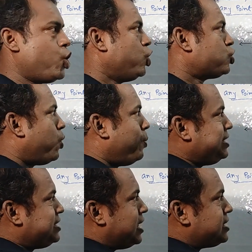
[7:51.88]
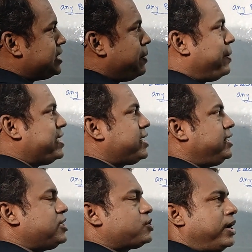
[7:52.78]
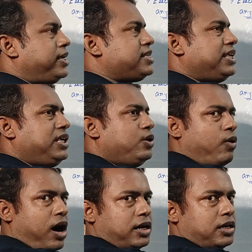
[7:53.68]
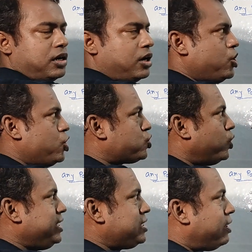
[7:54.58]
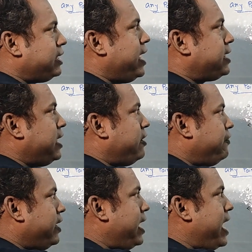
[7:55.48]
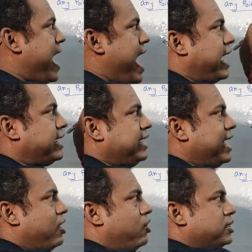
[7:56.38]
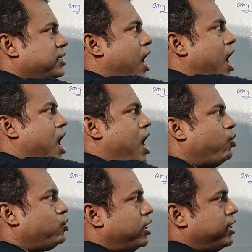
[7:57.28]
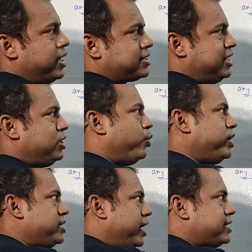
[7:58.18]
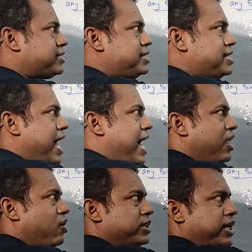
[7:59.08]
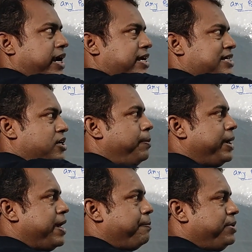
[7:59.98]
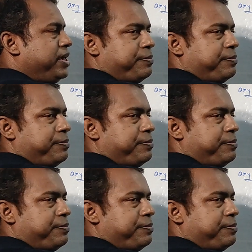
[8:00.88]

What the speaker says: So we just represent this one is E1. So this one electric field acting along the outward direction. In which directions? Along the direction of AP.